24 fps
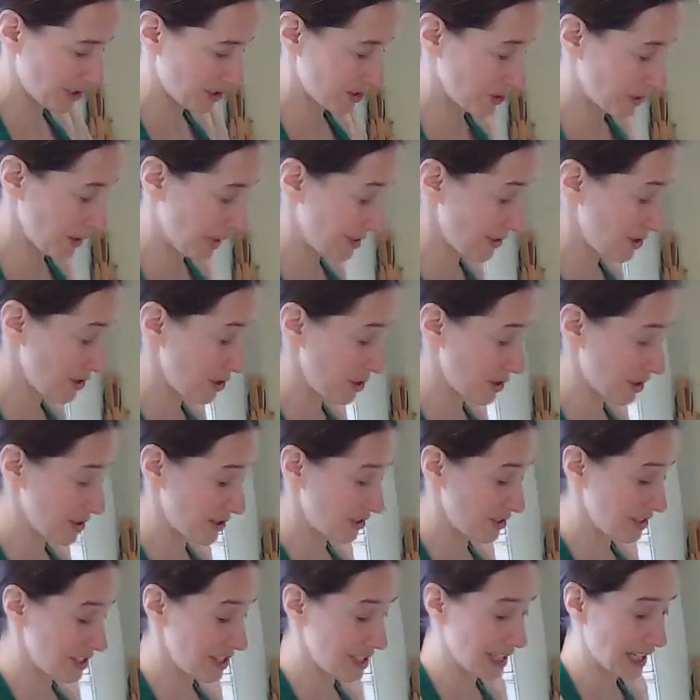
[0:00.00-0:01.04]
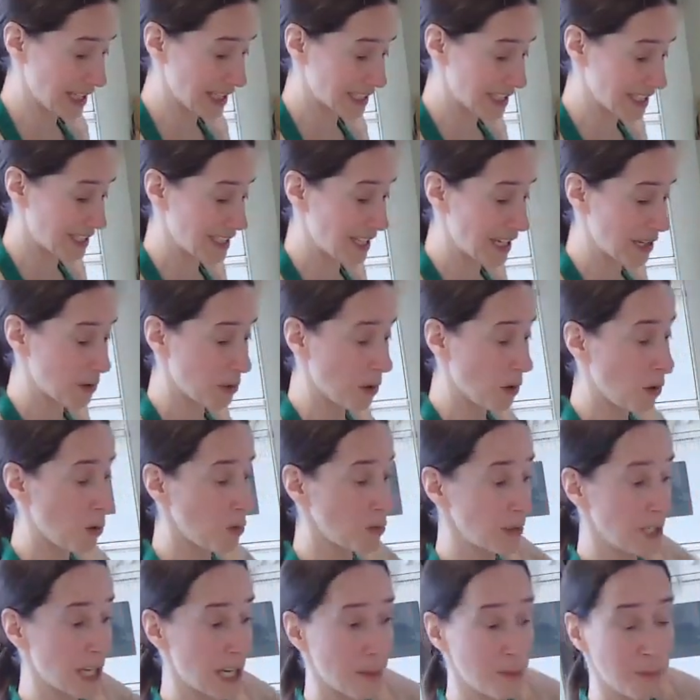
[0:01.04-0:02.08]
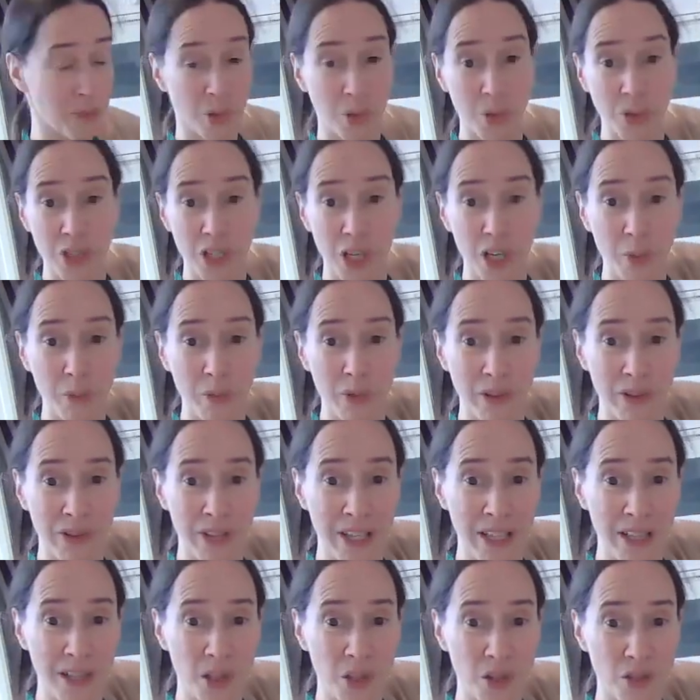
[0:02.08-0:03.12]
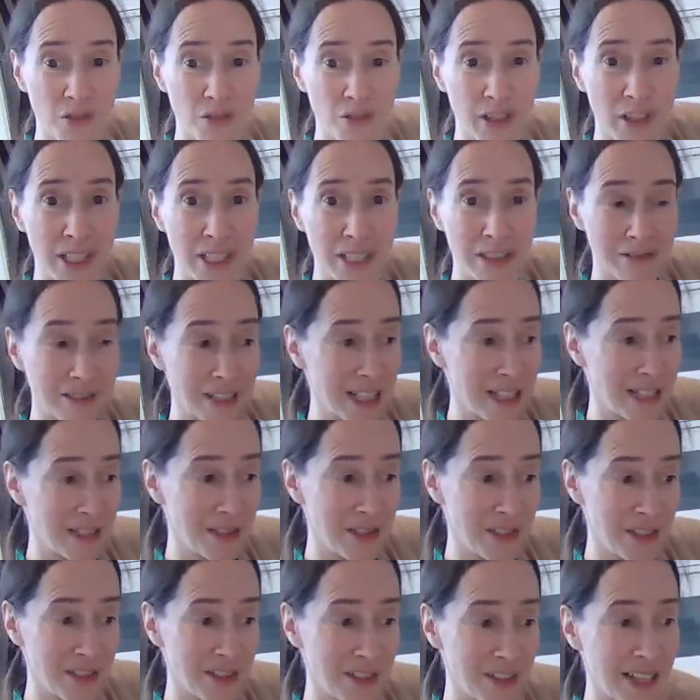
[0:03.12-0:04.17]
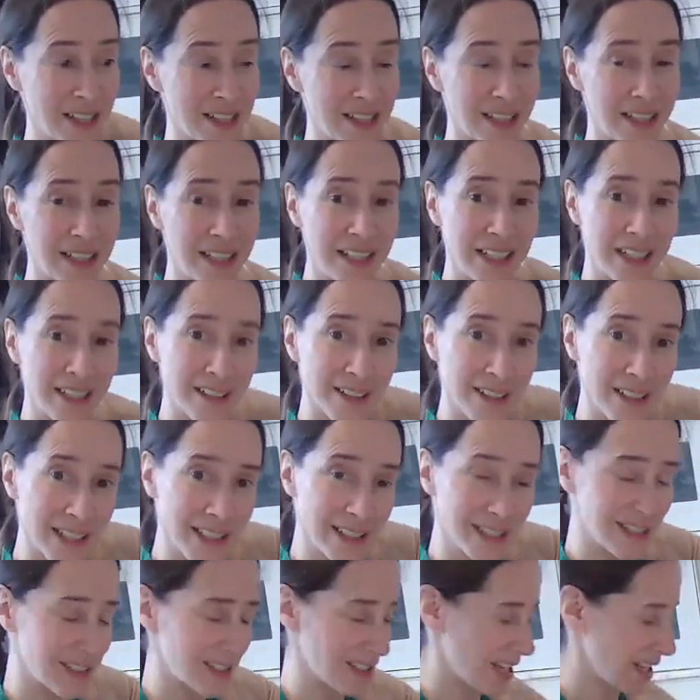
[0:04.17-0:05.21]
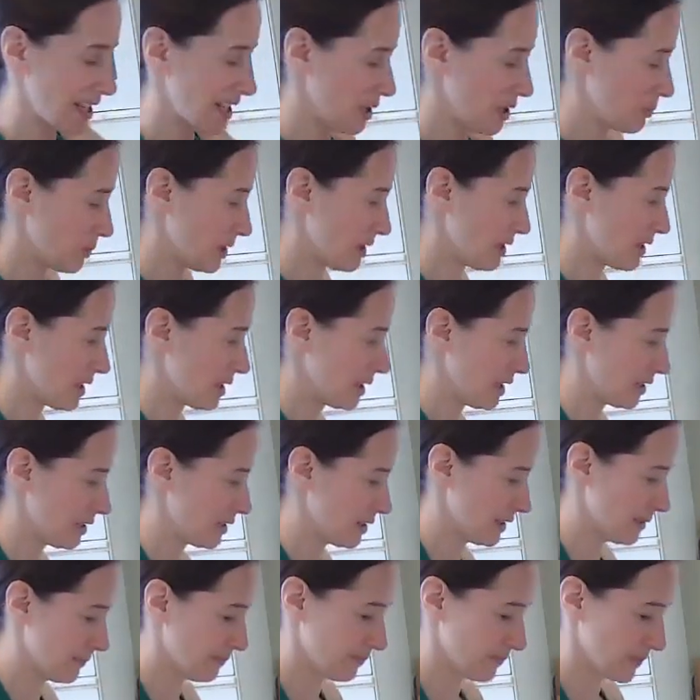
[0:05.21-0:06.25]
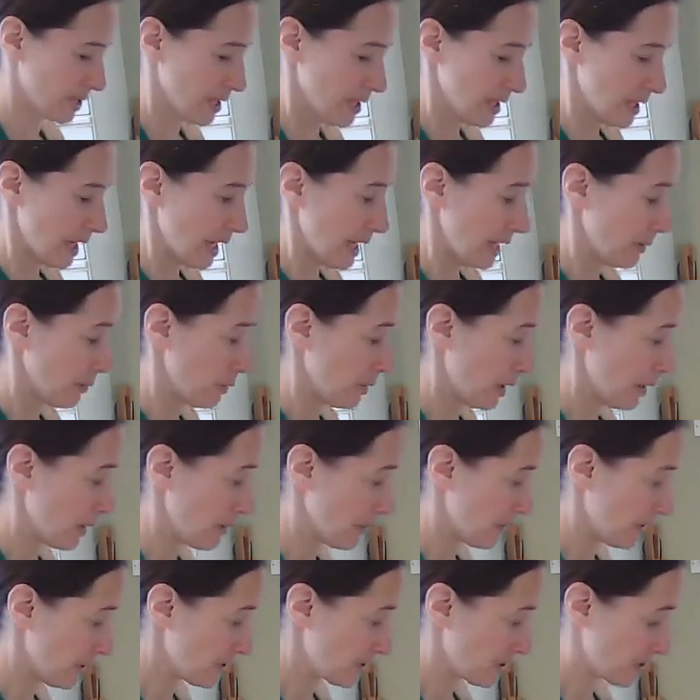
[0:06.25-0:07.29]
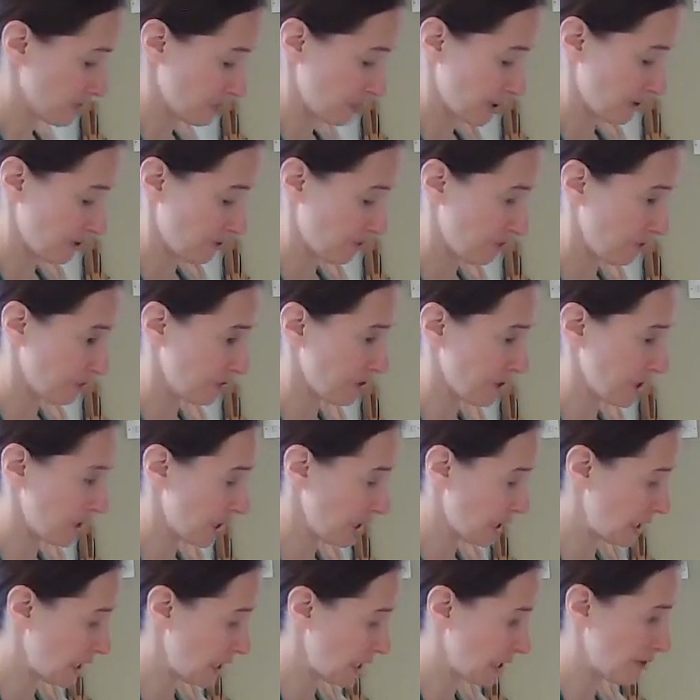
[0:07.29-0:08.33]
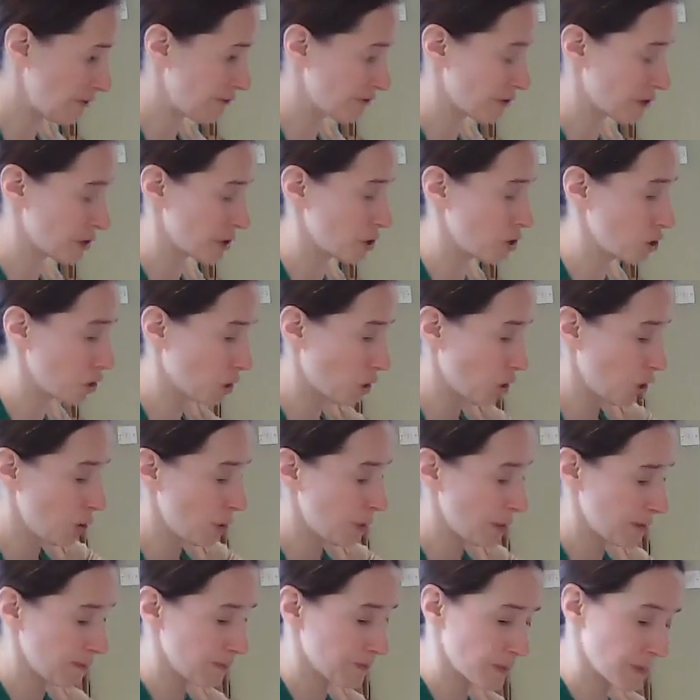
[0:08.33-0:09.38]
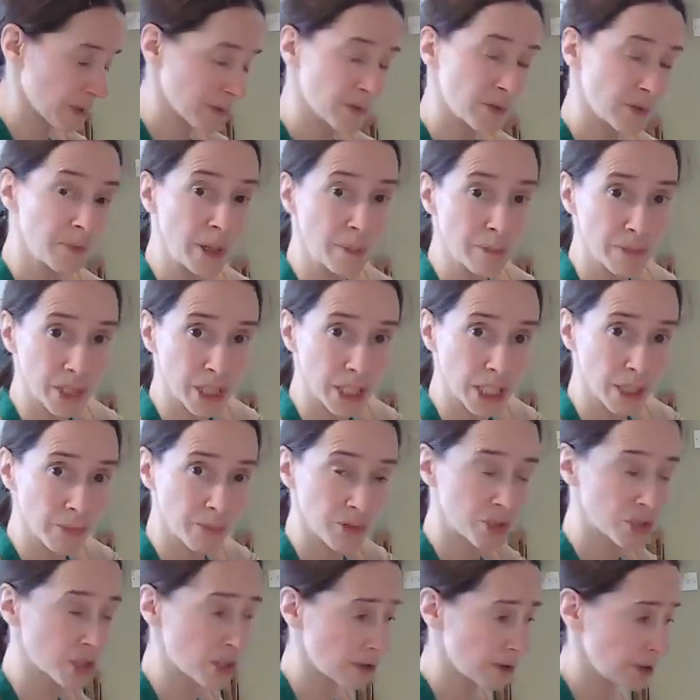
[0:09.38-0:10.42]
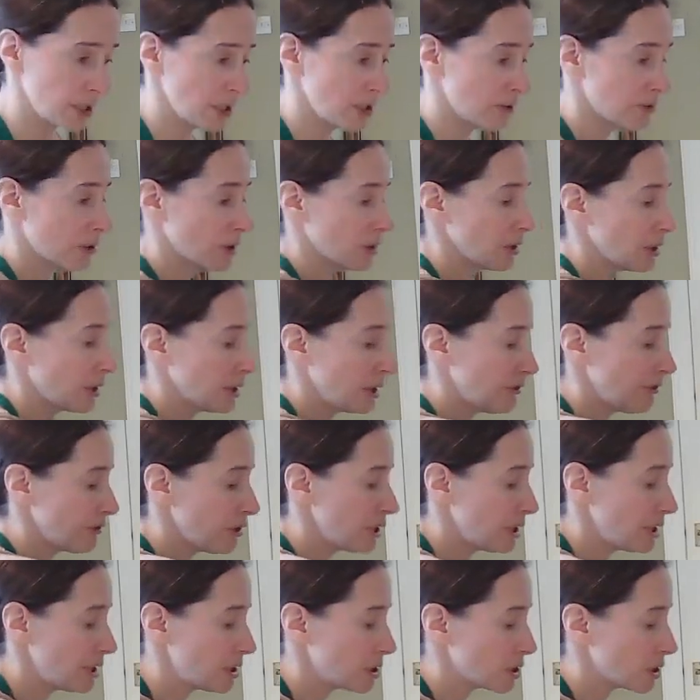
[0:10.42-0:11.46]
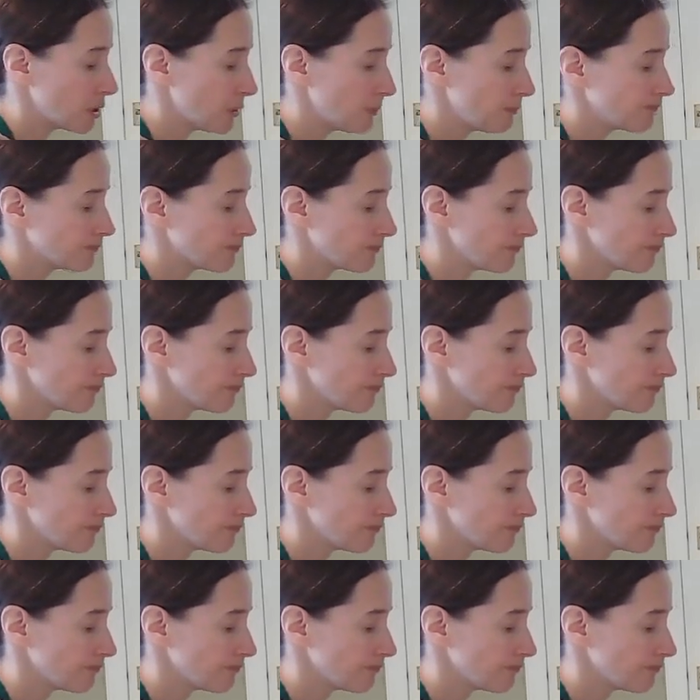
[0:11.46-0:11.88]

So as you can see, I can now hold that board up and they're not running around. They're staying where they are. And this is my favourite job. Remember to keep stirring your onion if you need to.